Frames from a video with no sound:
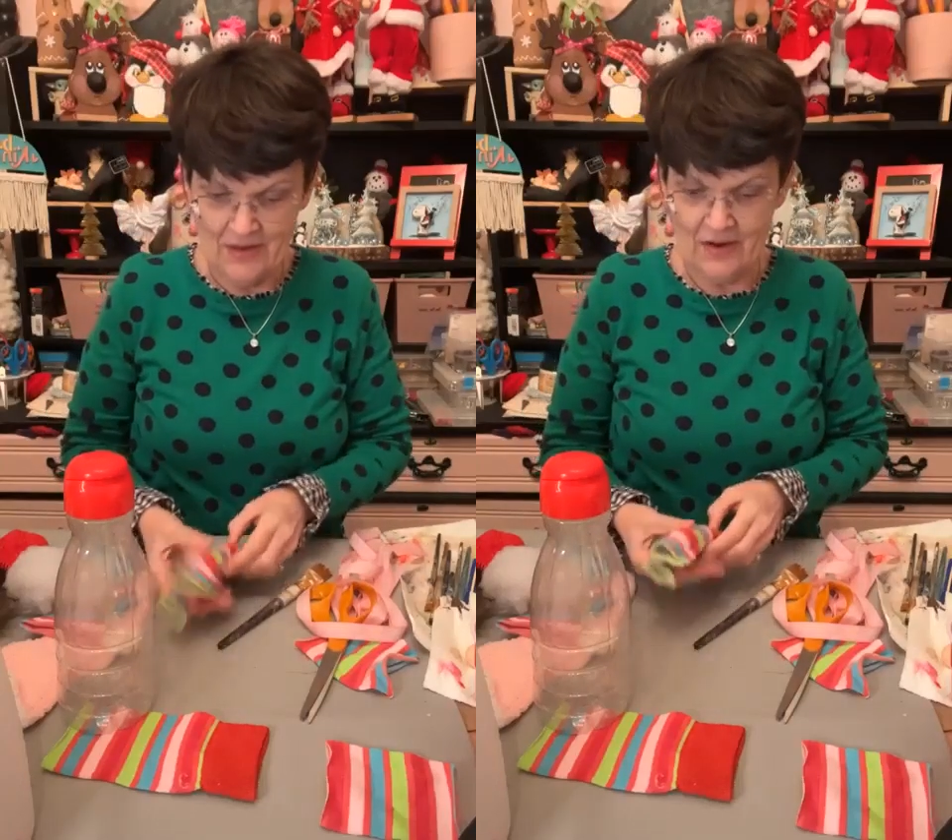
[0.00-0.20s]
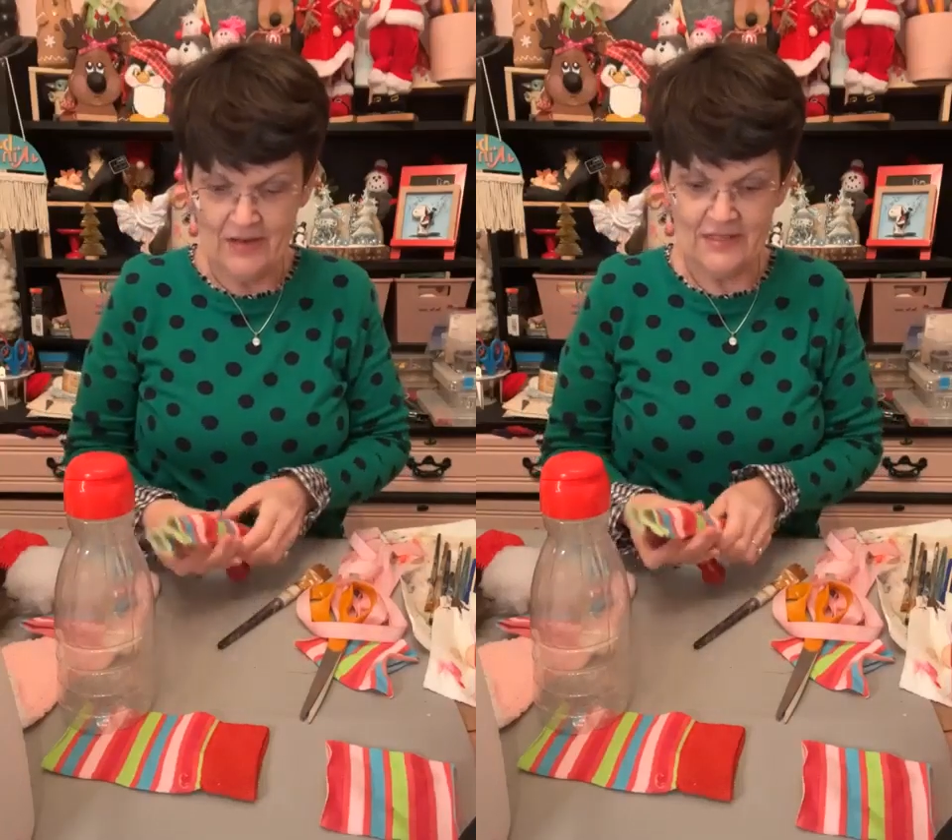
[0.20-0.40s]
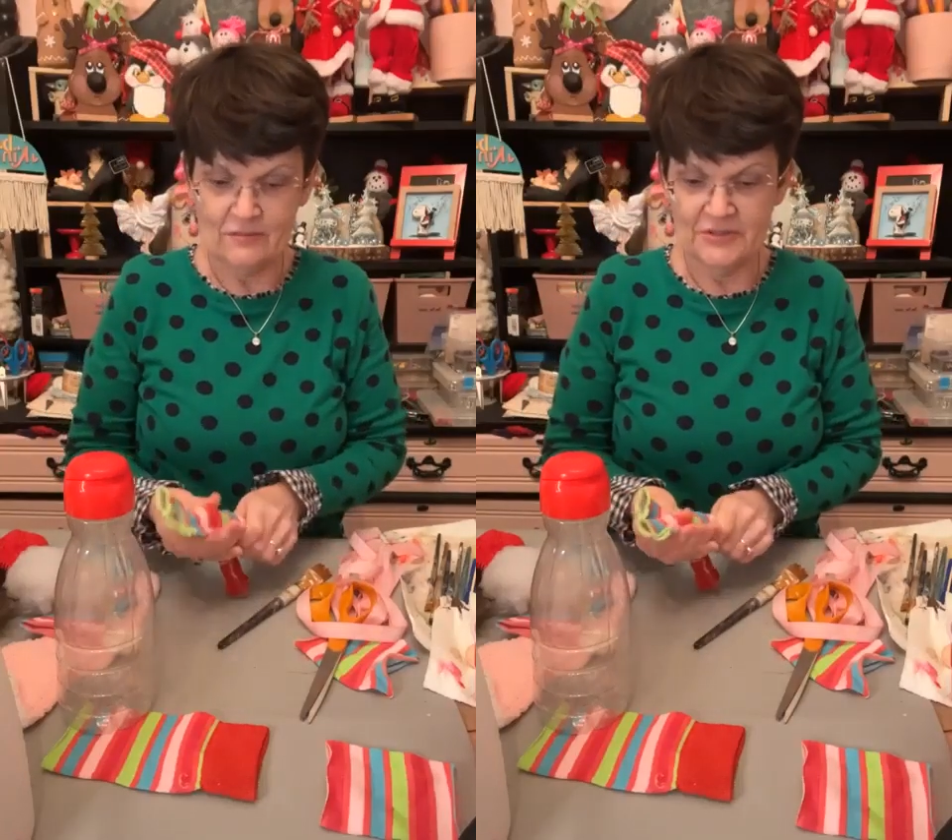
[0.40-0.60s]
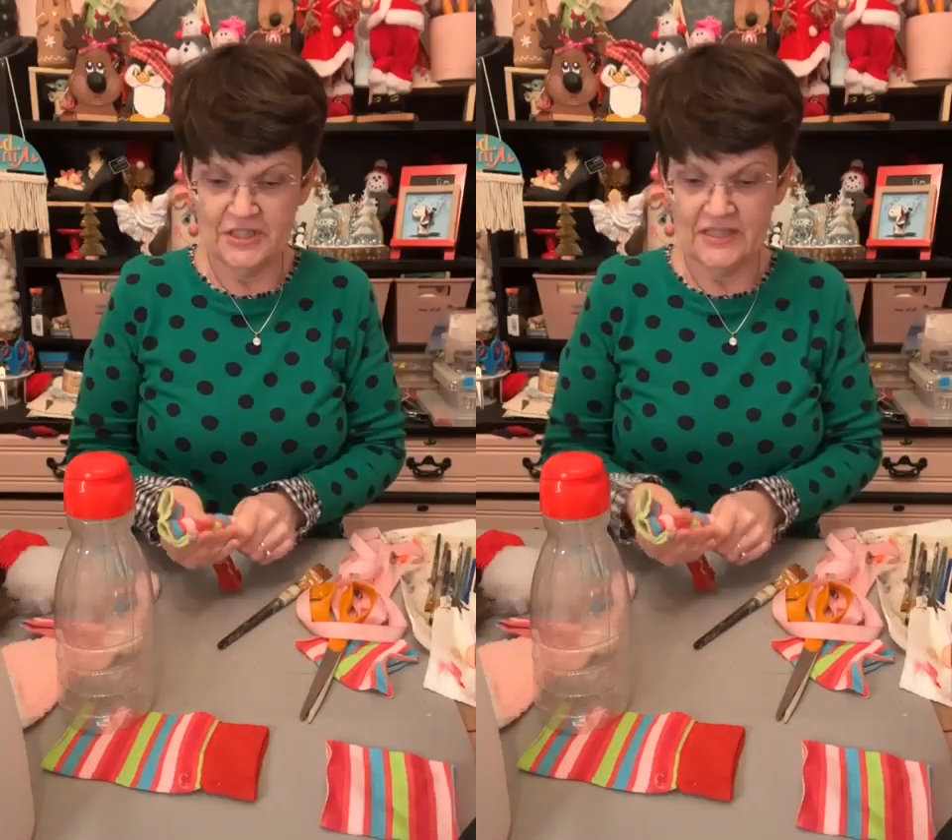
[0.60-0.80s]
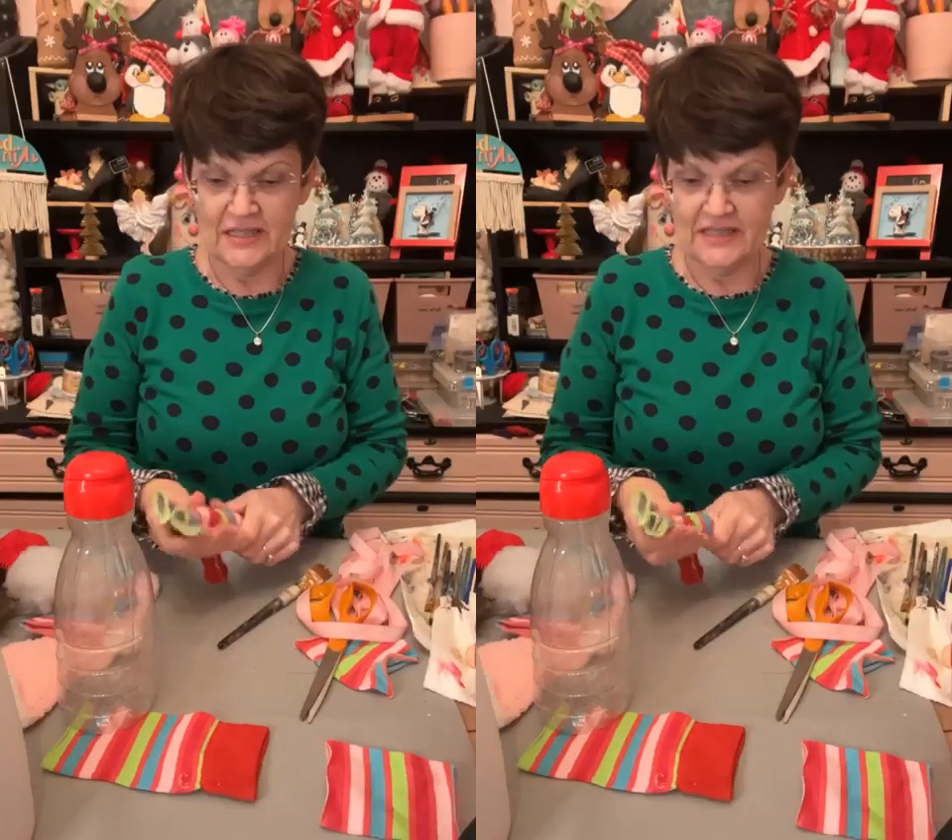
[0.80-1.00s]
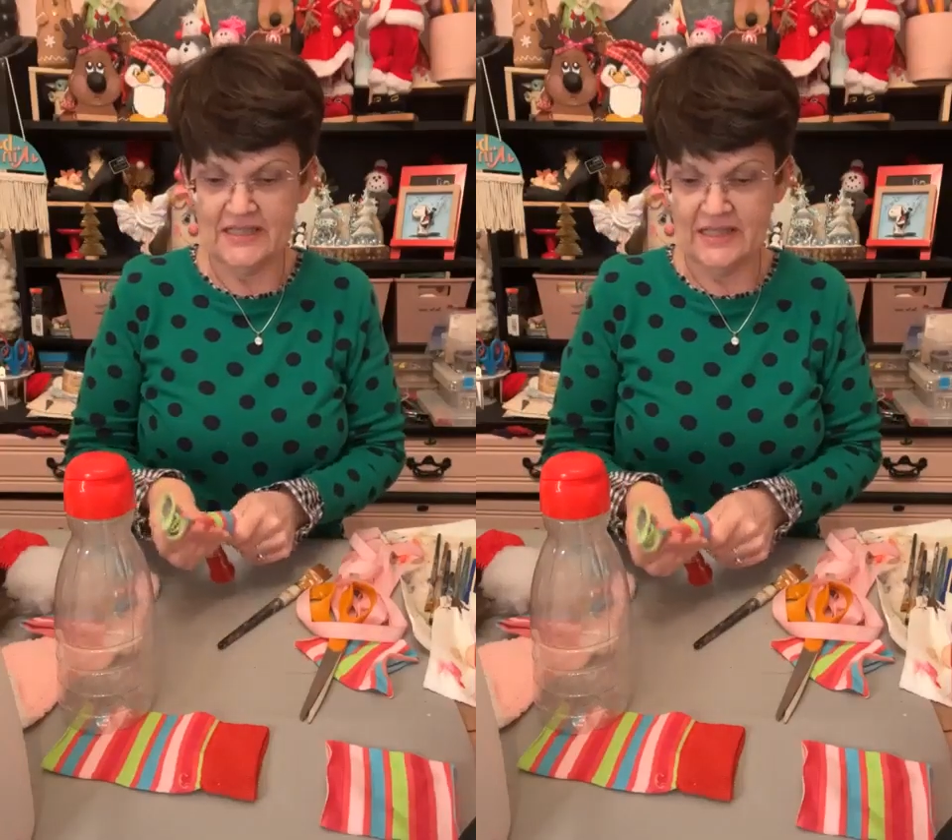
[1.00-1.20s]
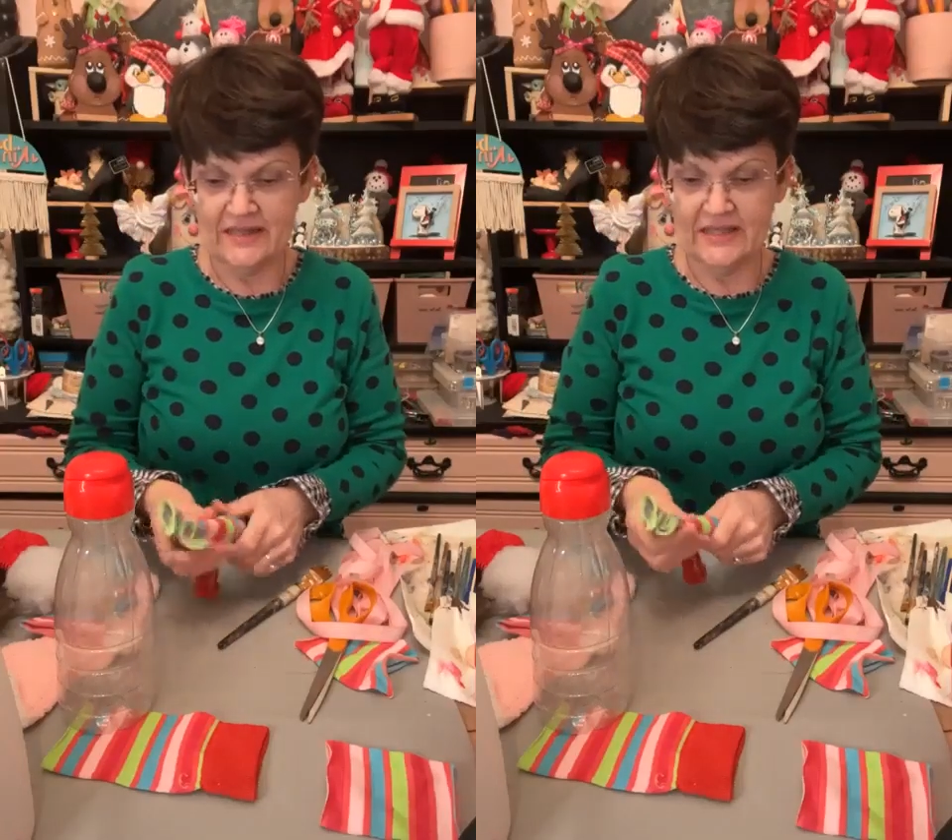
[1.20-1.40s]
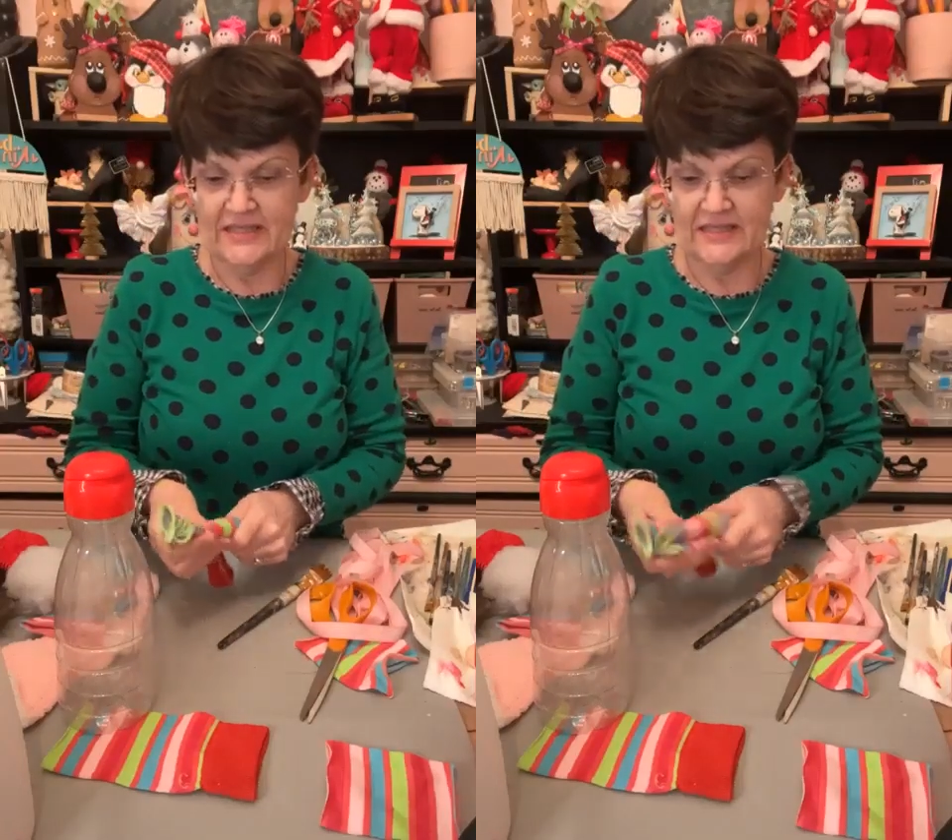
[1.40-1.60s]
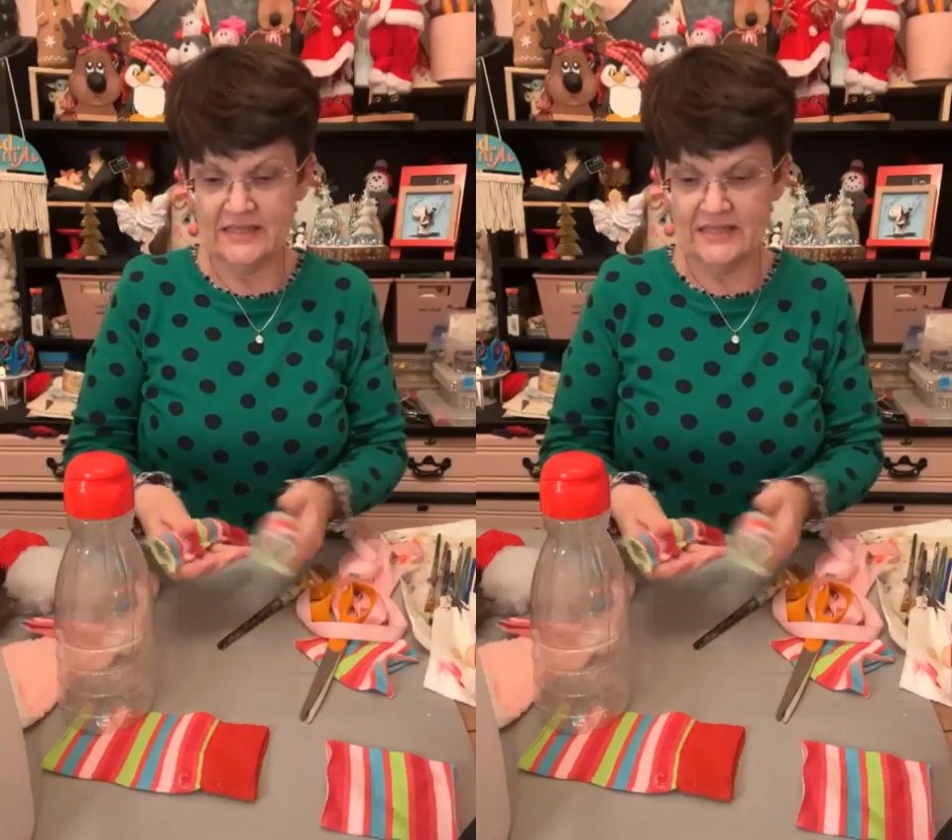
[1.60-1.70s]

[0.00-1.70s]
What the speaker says: All right, so we're just gonna set these